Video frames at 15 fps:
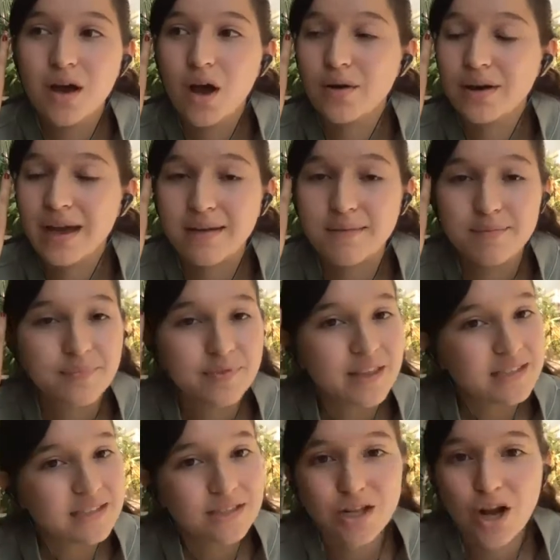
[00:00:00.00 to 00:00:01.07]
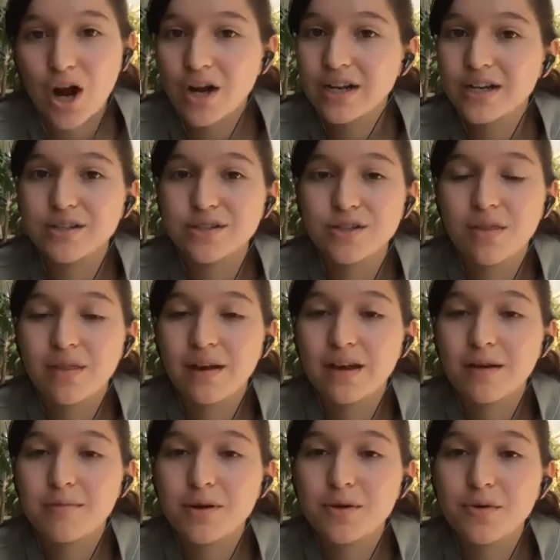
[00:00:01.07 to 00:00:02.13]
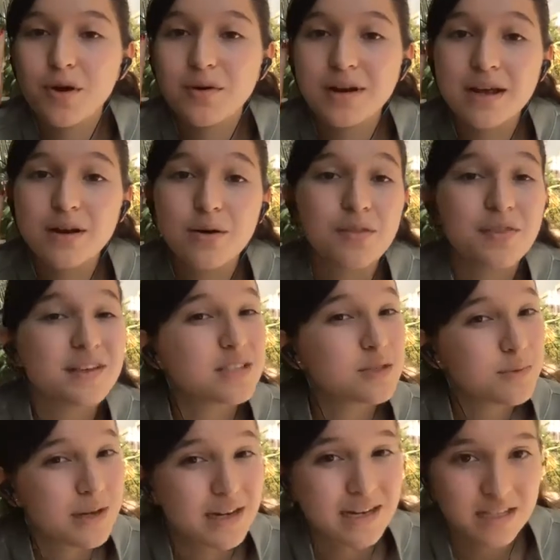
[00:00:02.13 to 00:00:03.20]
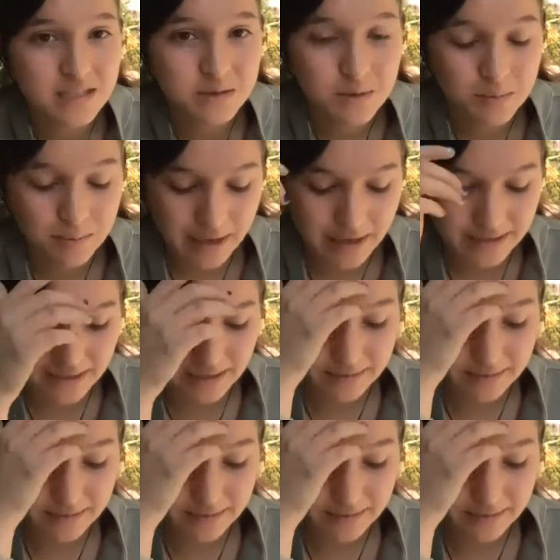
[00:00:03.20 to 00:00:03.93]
okay, this is the hardiness zone that it can be grown in, or this is when it needs to be planted.